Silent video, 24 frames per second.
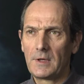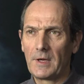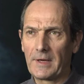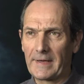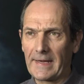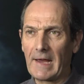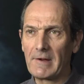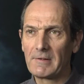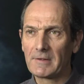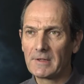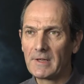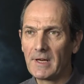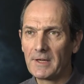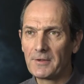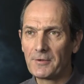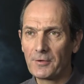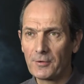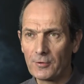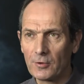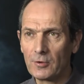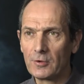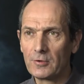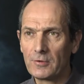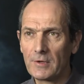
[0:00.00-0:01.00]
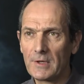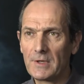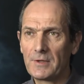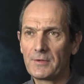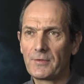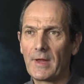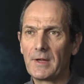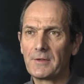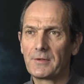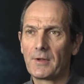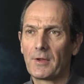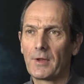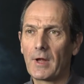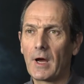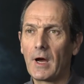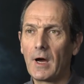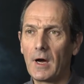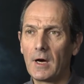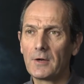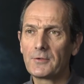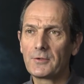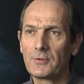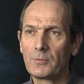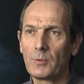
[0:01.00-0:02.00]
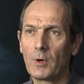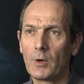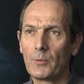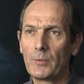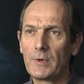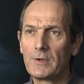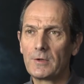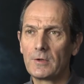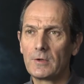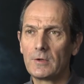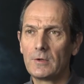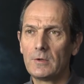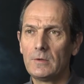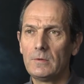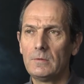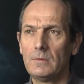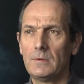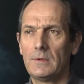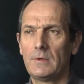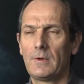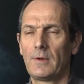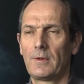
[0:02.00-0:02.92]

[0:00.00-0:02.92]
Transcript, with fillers: character-led stories. That's at the heart of what we do.